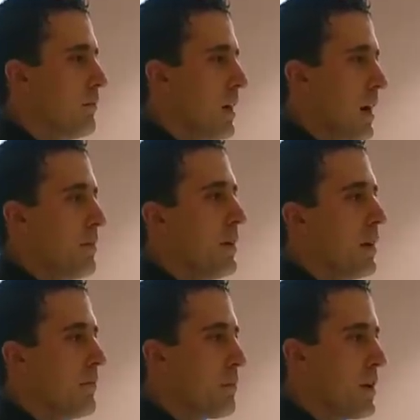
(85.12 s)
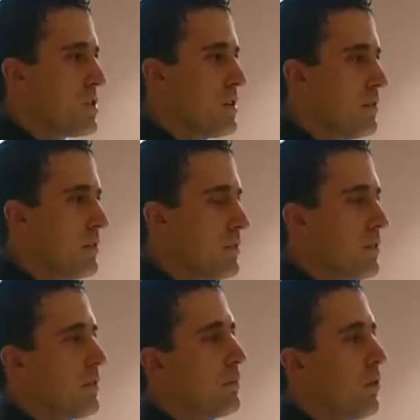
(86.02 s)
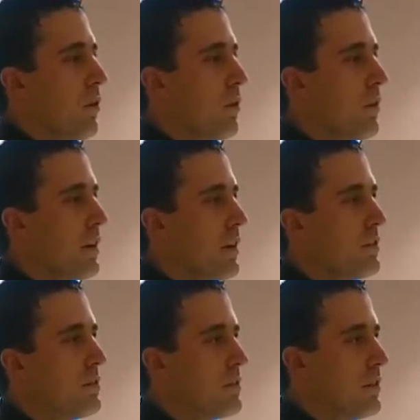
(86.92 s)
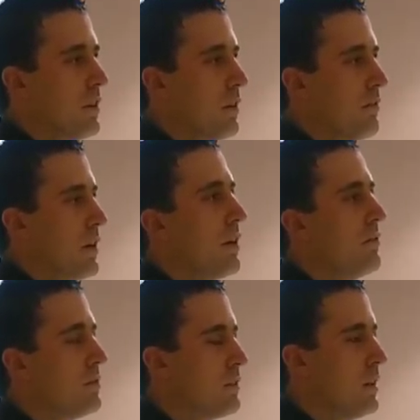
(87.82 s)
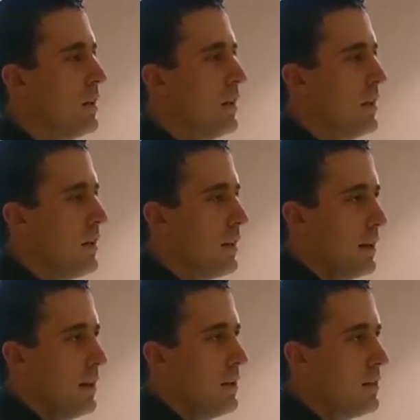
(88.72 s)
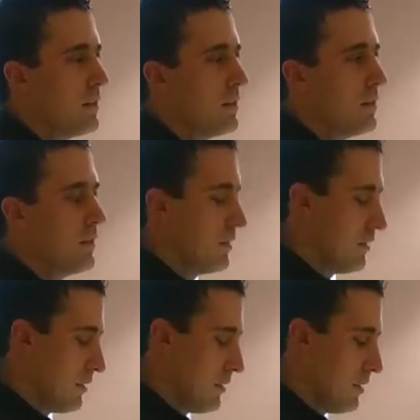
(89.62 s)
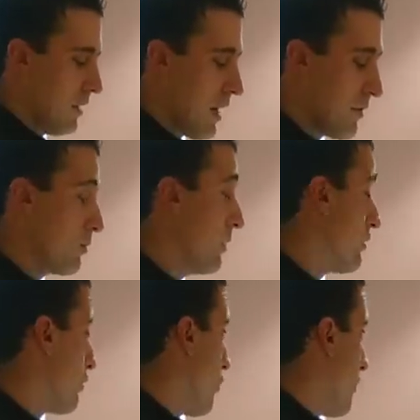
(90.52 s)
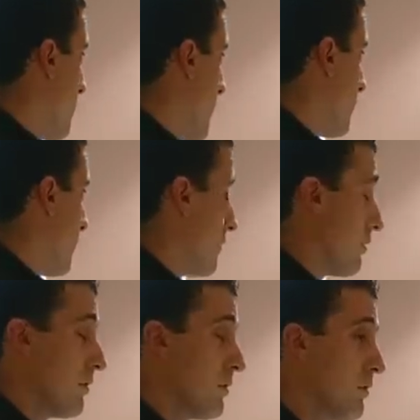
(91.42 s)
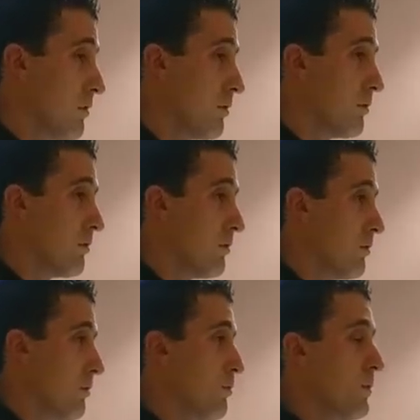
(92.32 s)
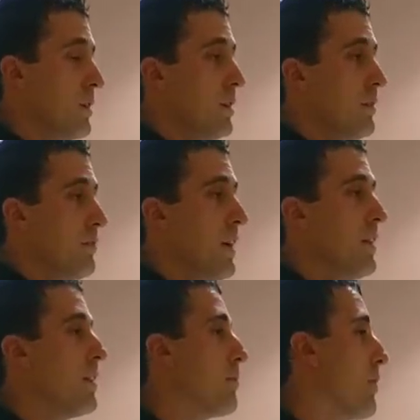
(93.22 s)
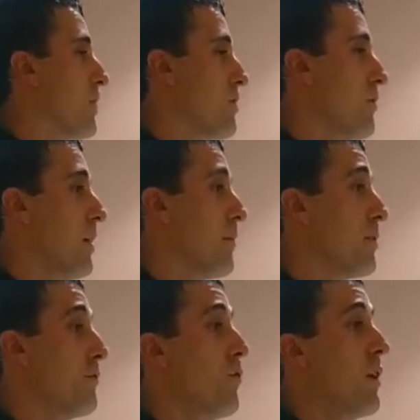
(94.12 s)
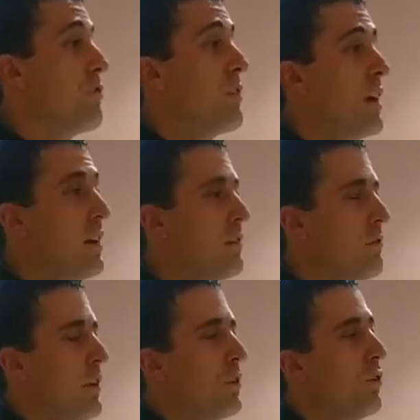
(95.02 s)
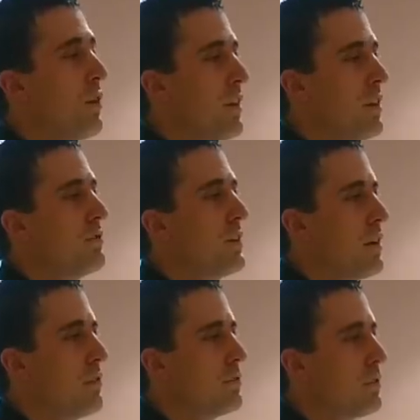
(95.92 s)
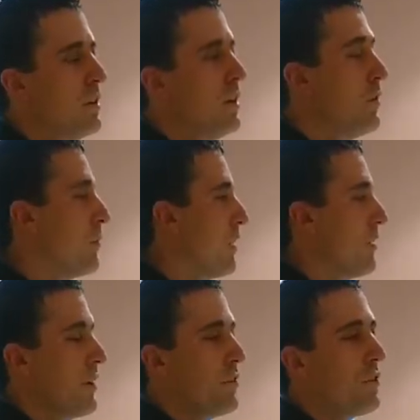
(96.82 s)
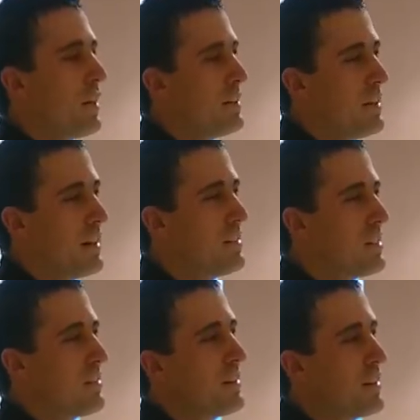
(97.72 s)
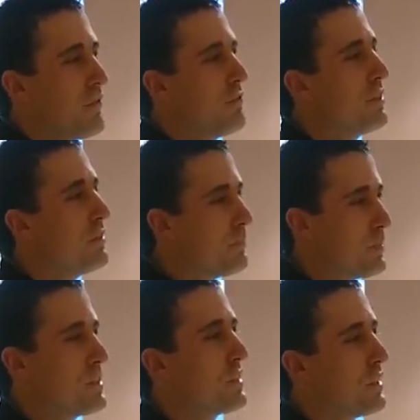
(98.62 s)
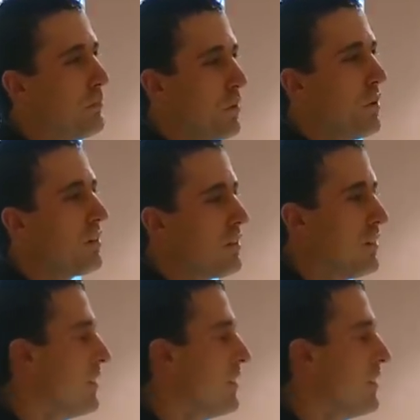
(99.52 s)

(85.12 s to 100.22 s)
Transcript: kPa pressure to supply all of those valves. And after we installed the magnets, we found that the pressure went up to 480, running all of those valves. We ran around all that day, testing every particular block,